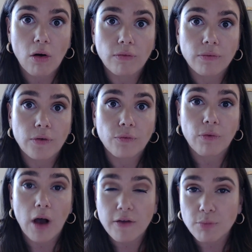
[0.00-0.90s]
of
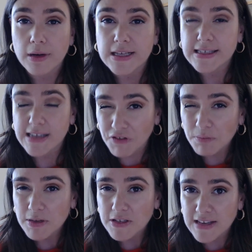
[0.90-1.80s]

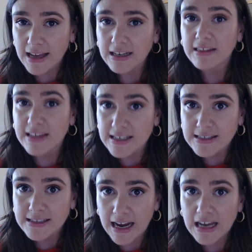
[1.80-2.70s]
5.7% at
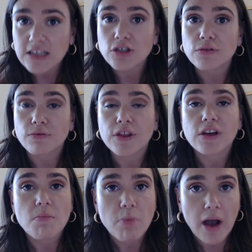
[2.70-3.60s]
this stage for
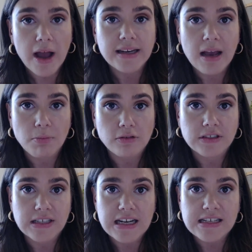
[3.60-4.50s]
the combined capital
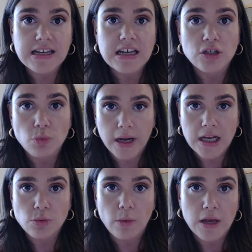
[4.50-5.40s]
cities in
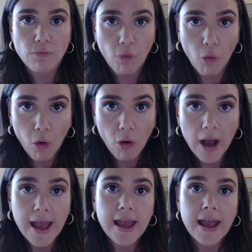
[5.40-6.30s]
2024.